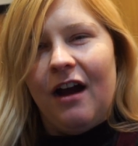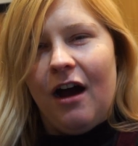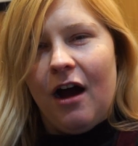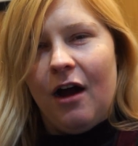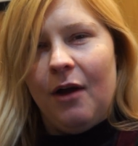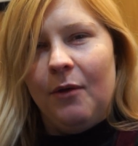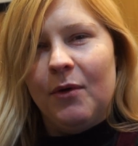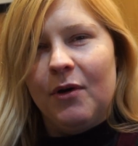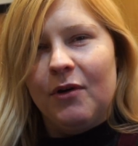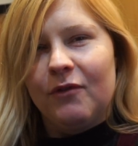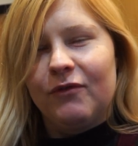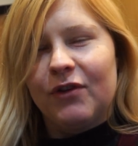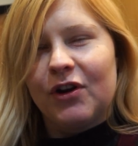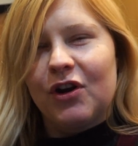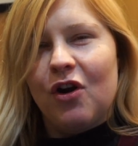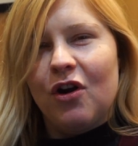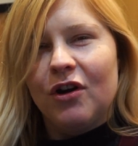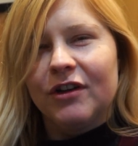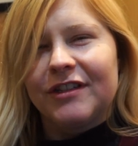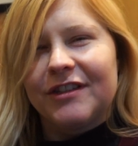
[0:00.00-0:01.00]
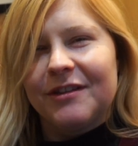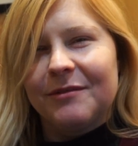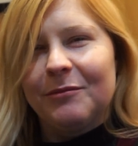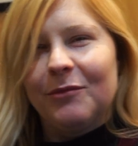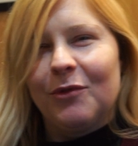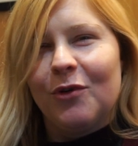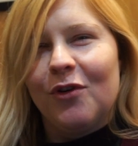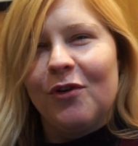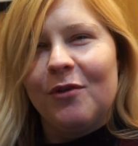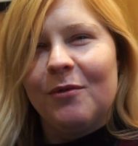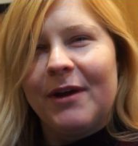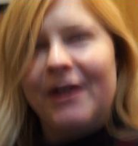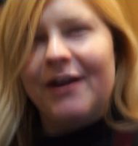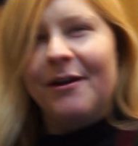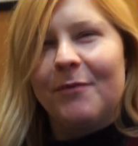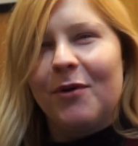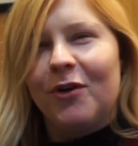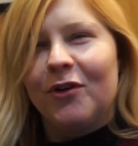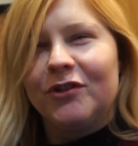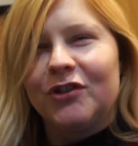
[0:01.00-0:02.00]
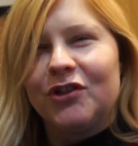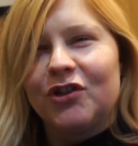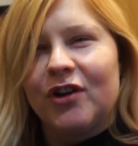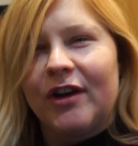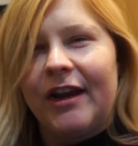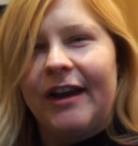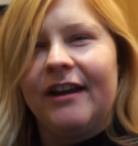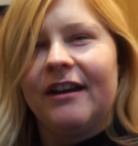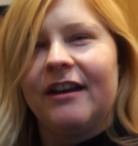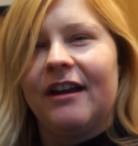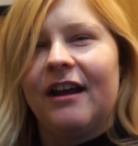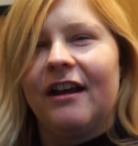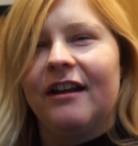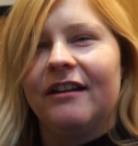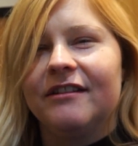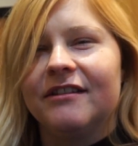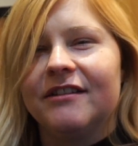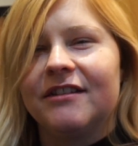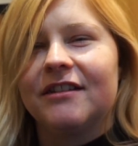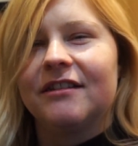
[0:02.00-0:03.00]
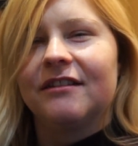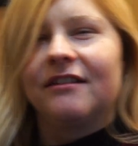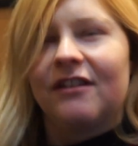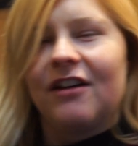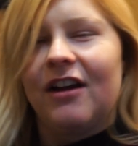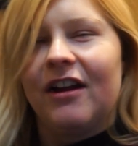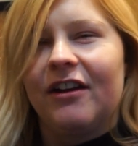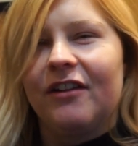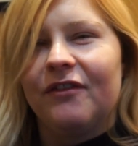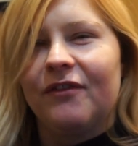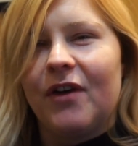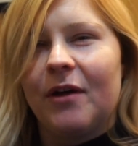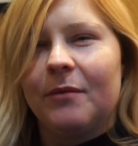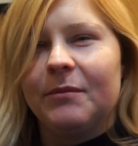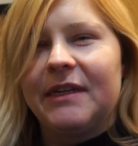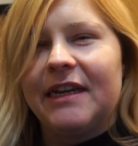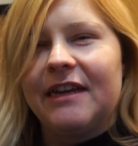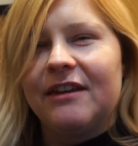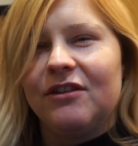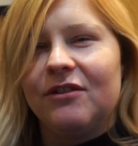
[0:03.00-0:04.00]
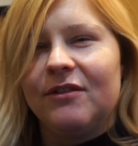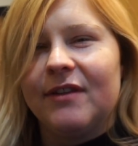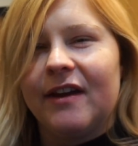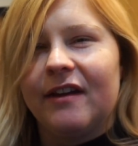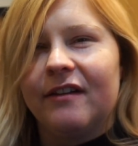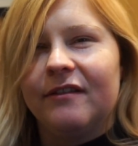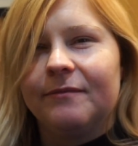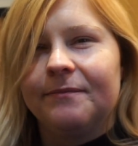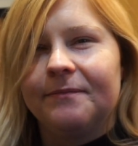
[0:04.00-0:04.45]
I will record some more when I'm on the train and kind of update you there.